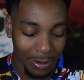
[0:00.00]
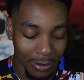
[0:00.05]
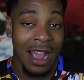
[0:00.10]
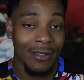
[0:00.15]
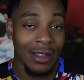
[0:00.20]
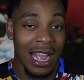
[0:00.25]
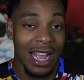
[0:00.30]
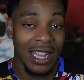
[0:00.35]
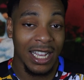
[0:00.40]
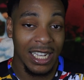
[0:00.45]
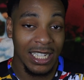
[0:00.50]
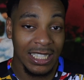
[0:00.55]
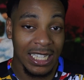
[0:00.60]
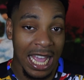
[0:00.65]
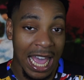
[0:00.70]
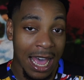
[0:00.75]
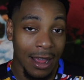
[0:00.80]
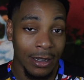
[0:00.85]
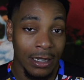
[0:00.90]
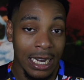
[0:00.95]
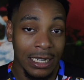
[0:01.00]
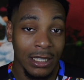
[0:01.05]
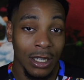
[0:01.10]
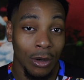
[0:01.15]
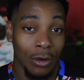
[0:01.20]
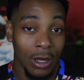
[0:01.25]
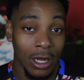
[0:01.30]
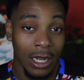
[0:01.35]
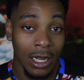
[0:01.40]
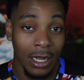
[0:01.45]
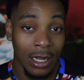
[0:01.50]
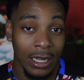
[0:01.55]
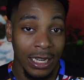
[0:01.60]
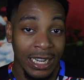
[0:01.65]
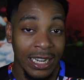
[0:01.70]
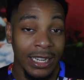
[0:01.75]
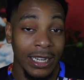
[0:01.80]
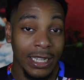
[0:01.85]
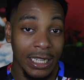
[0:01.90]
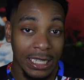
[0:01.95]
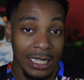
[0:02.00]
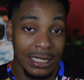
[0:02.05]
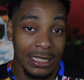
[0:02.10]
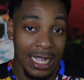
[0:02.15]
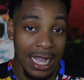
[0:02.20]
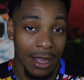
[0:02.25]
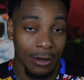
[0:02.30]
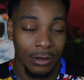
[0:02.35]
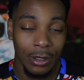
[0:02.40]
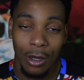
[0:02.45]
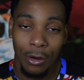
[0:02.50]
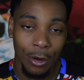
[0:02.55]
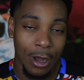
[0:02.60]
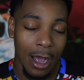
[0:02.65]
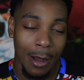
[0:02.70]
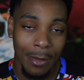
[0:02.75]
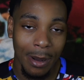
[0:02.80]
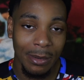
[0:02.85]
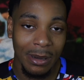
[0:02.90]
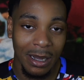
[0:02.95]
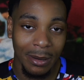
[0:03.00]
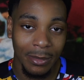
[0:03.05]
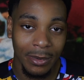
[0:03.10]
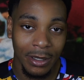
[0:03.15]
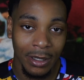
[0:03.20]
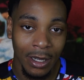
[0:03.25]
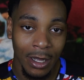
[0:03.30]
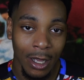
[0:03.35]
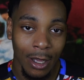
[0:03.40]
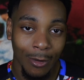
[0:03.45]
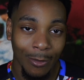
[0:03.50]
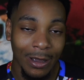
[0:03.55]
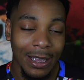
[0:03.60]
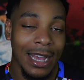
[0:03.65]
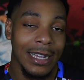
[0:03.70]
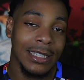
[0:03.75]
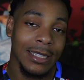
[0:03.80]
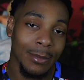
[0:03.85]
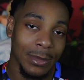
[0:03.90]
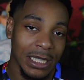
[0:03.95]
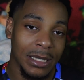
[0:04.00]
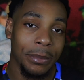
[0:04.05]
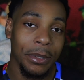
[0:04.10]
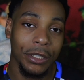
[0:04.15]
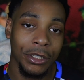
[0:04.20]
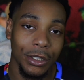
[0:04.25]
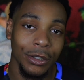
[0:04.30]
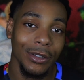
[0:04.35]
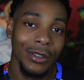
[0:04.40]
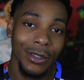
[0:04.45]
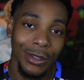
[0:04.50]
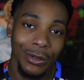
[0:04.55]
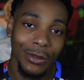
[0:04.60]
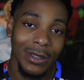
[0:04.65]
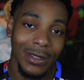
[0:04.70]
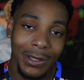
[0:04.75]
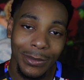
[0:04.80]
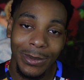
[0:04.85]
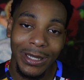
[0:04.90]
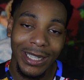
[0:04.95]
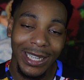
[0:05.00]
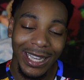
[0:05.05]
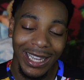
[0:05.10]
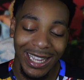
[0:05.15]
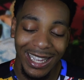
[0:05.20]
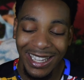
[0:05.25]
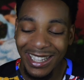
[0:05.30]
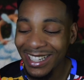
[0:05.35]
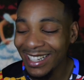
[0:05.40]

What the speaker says: After I cussed her out and I told her in the cuss out, don't call my mama. We got something special to do this weekend.